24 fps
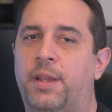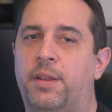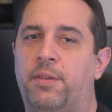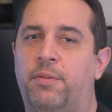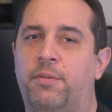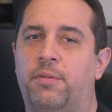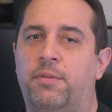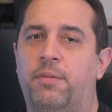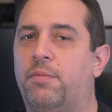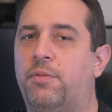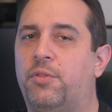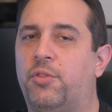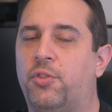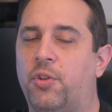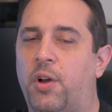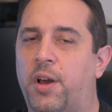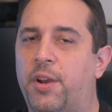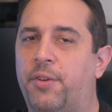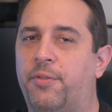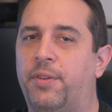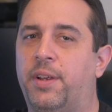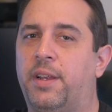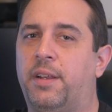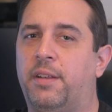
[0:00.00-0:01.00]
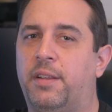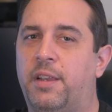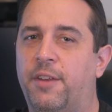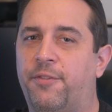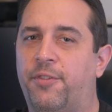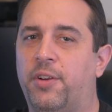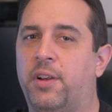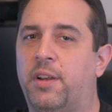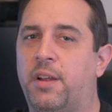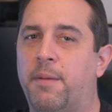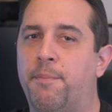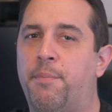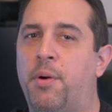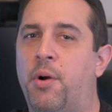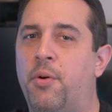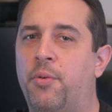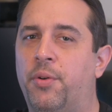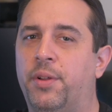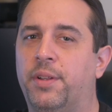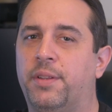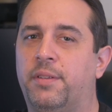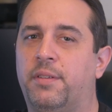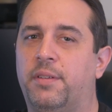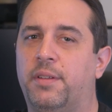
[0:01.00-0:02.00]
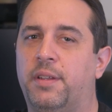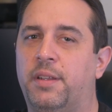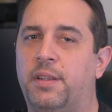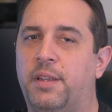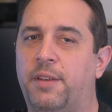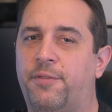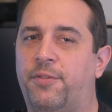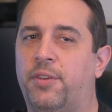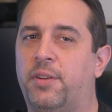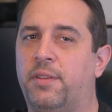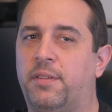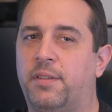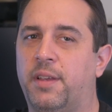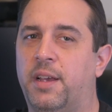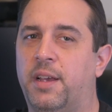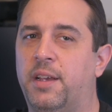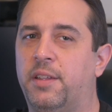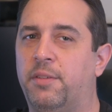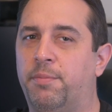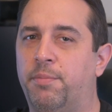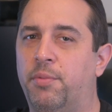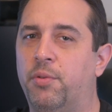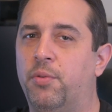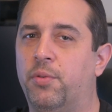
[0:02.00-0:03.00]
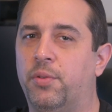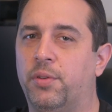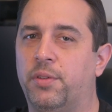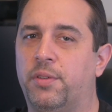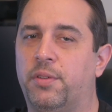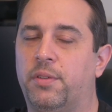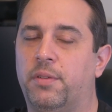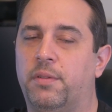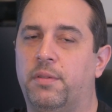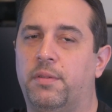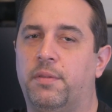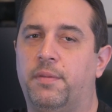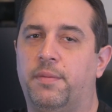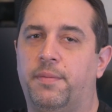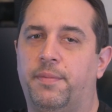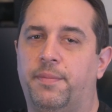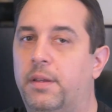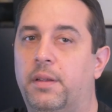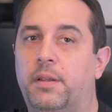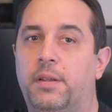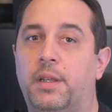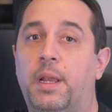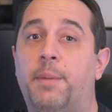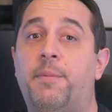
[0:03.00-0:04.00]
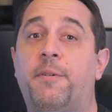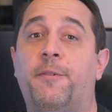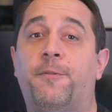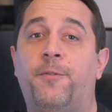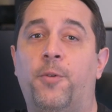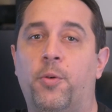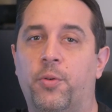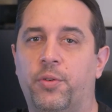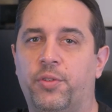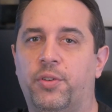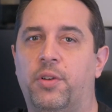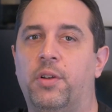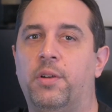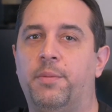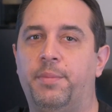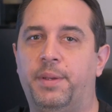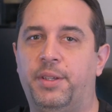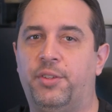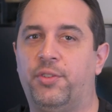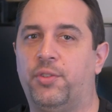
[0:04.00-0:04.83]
in soldering different components in different size boards. Number four is going to be